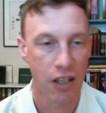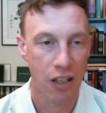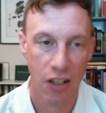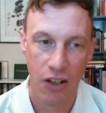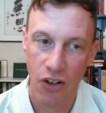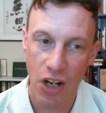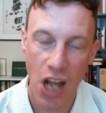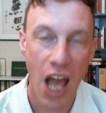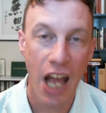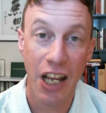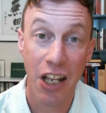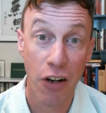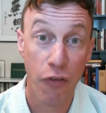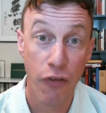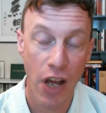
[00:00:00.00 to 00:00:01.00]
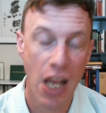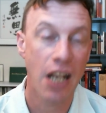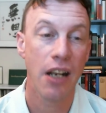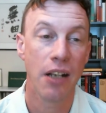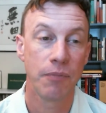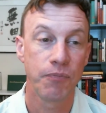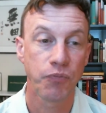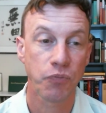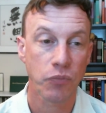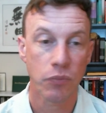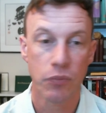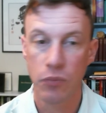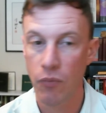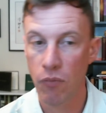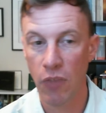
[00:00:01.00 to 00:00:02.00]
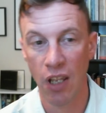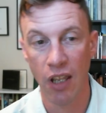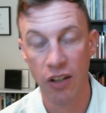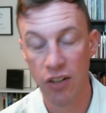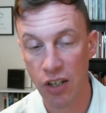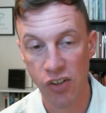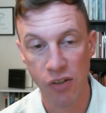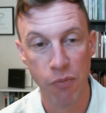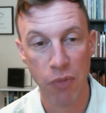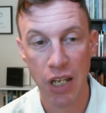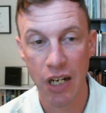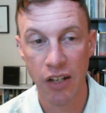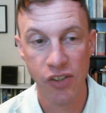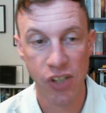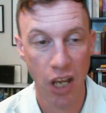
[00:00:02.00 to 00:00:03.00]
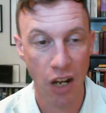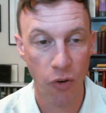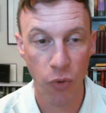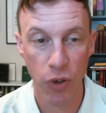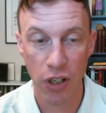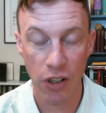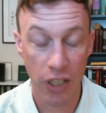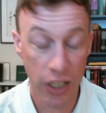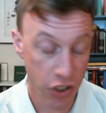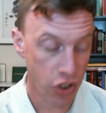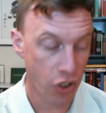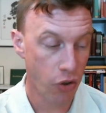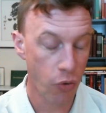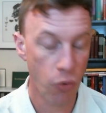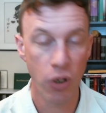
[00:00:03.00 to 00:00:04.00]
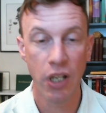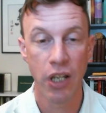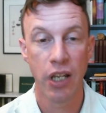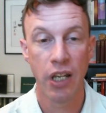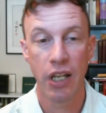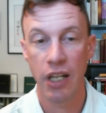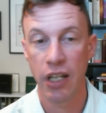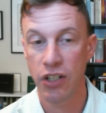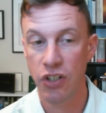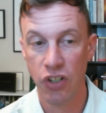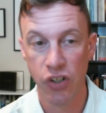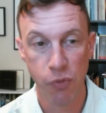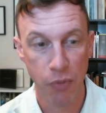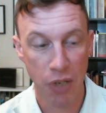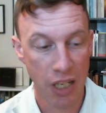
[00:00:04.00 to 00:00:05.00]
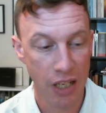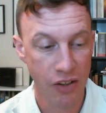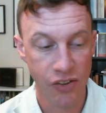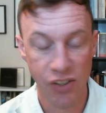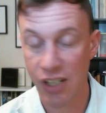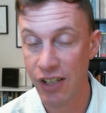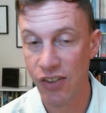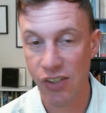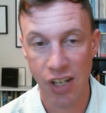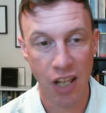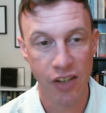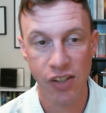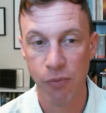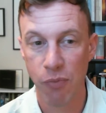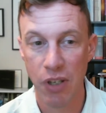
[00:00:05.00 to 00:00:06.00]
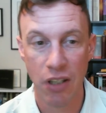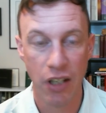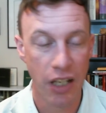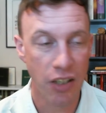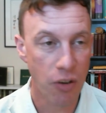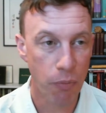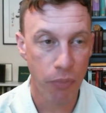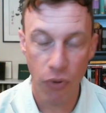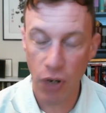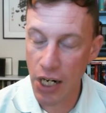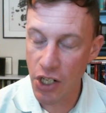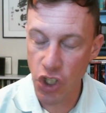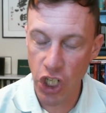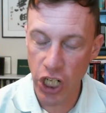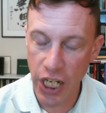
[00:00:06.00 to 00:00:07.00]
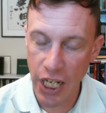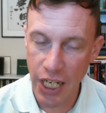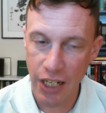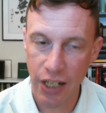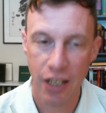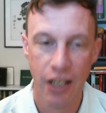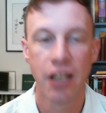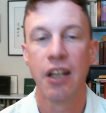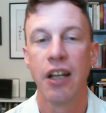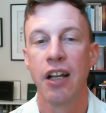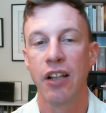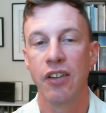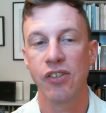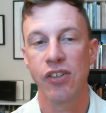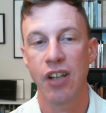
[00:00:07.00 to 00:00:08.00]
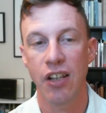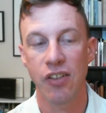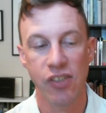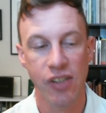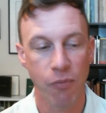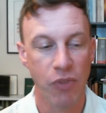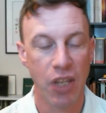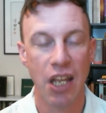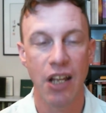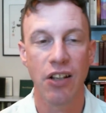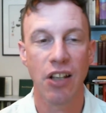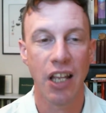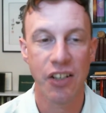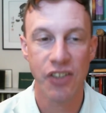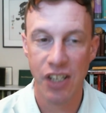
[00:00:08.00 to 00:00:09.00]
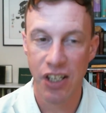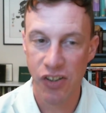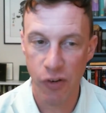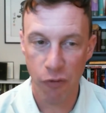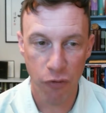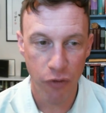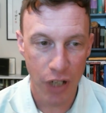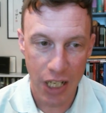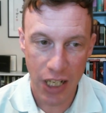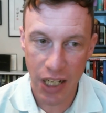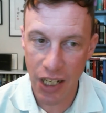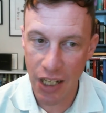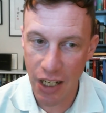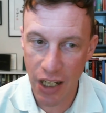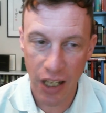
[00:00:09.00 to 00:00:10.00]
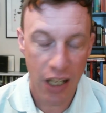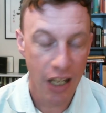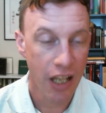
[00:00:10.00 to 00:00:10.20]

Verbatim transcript: you're not going to find it. That doesn't mean it's not a real issue. It just means it's not something like depression. It's not something like schizophrenia.